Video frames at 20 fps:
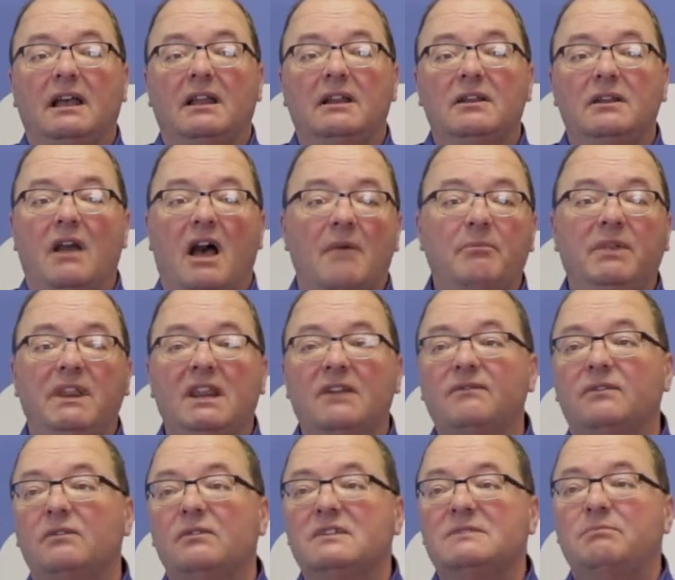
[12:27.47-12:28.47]
not be
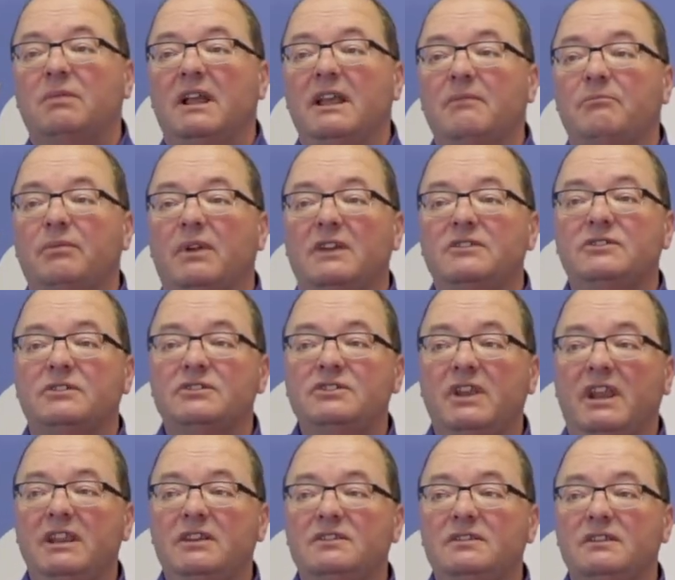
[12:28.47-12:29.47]
influenced by pressure
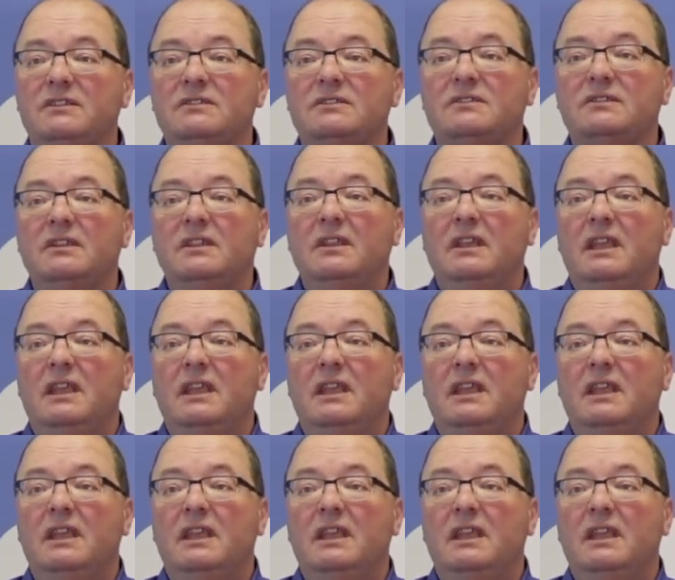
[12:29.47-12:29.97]
changes.